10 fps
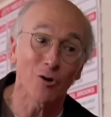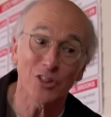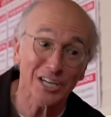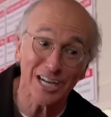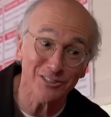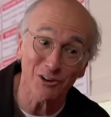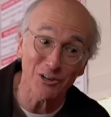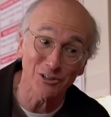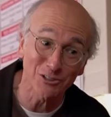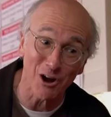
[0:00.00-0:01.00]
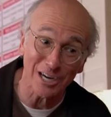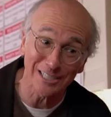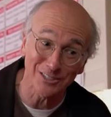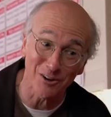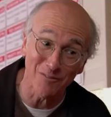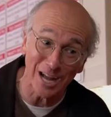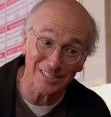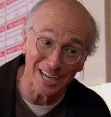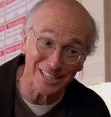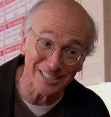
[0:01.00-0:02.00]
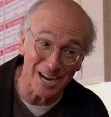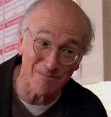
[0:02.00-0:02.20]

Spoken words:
You don't think I saw you talking to him outside the